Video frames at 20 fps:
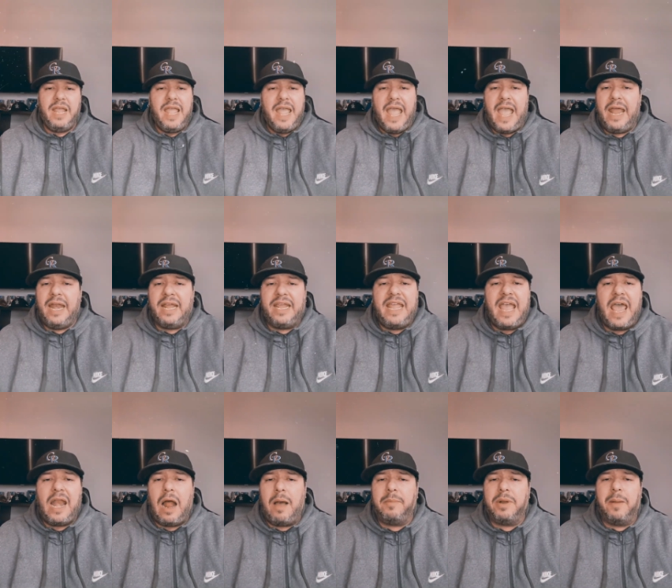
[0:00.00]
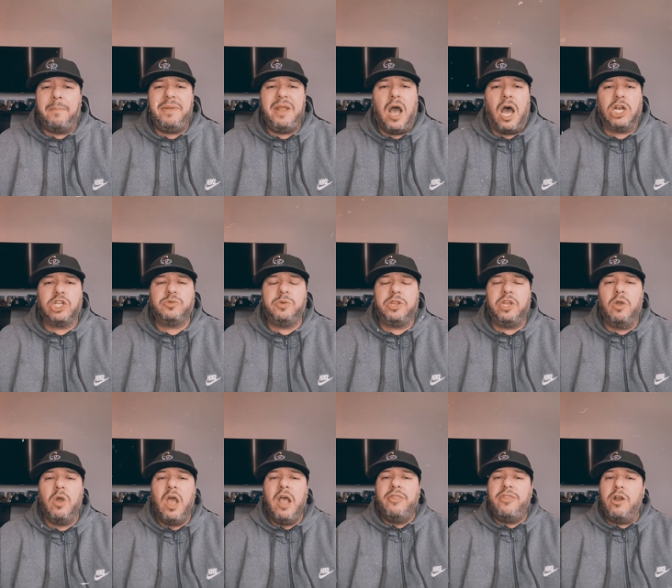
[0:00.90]
And again, I'm going to be honest with
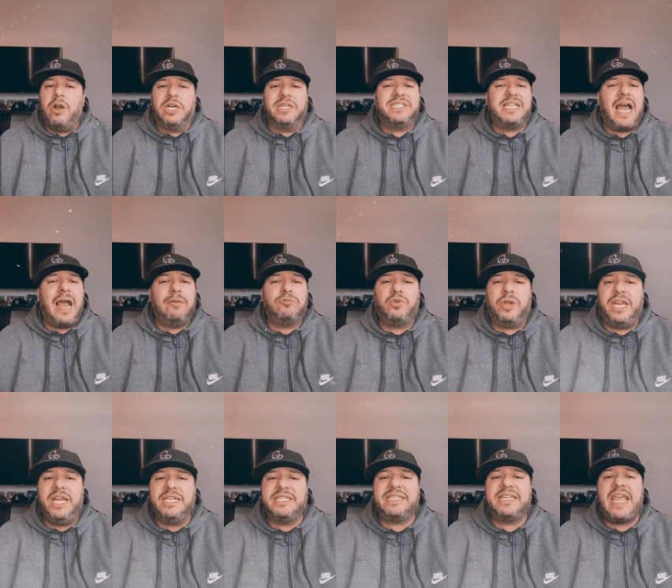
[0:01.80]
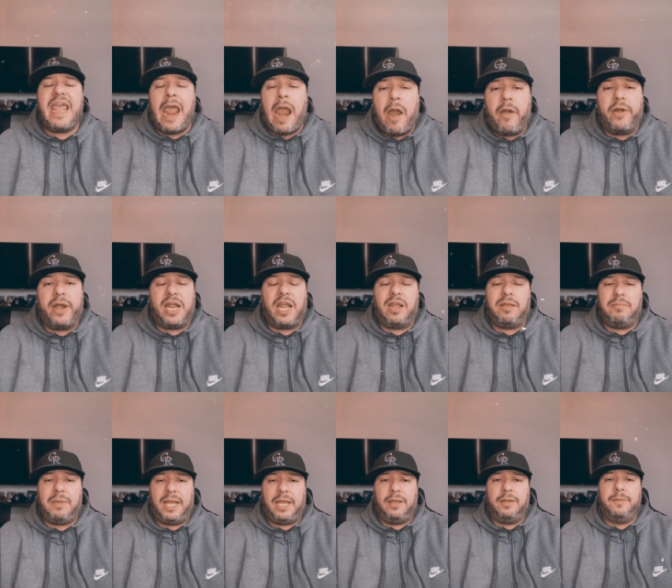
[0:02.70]
you. There are times when he's carrying
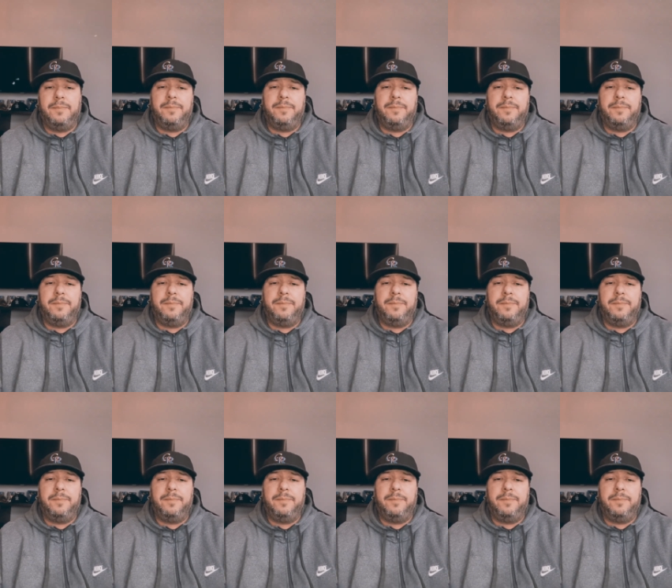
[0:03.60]
me.